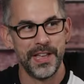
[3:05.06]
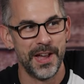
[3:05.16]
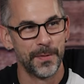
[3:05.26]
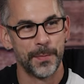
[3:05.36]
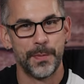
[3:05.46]
being
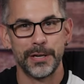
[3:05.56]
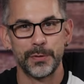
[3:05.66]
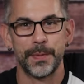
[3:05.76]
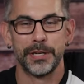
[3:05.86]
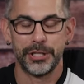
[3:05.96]
able to punch
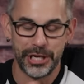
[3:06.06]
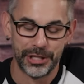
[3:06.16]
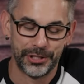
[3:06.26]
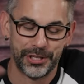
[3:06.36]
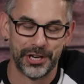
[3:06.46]
with my
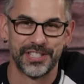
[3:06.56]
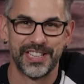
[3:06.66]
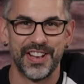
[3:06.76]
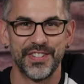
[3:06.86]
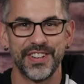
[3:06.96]
shield, turns
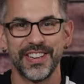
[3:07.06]
out.